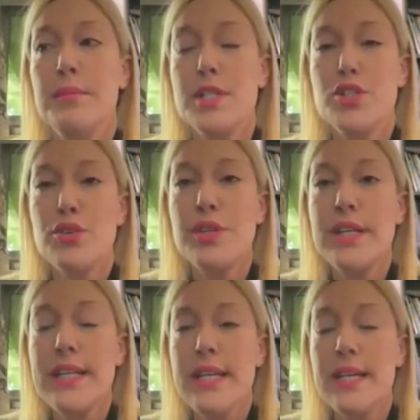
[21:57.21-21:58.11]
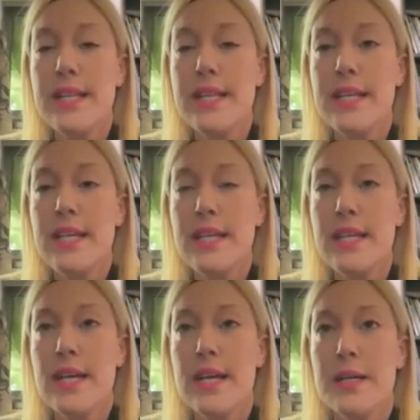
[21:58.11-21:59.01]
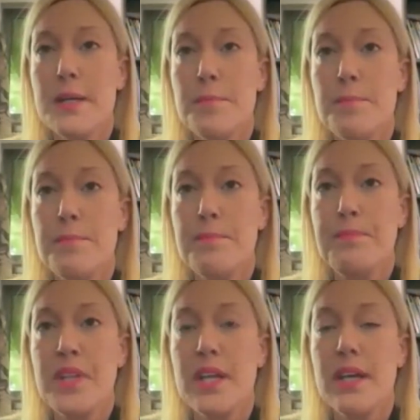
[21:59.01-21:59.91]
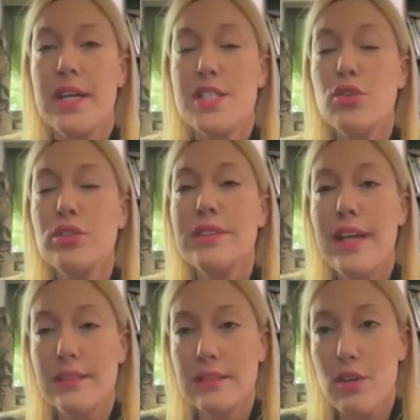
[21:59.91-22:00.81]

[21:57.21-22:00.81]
Certainly the raison d'etre